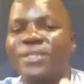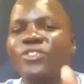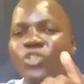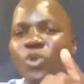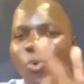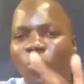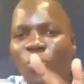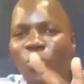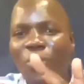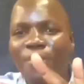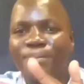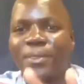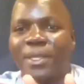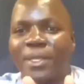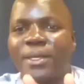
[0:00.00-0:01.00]
2
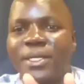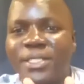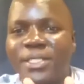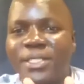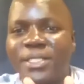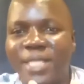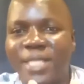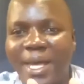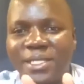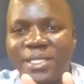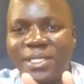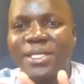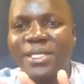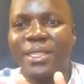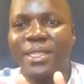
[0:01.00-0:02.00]
is that
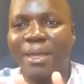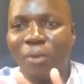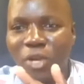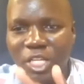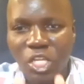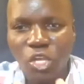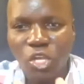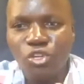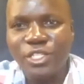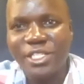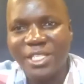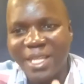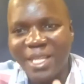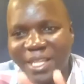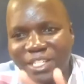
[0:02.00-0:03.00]
the molecules
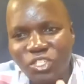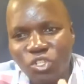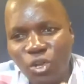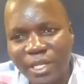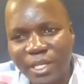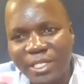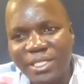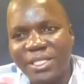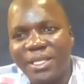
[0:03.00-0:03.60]
in solid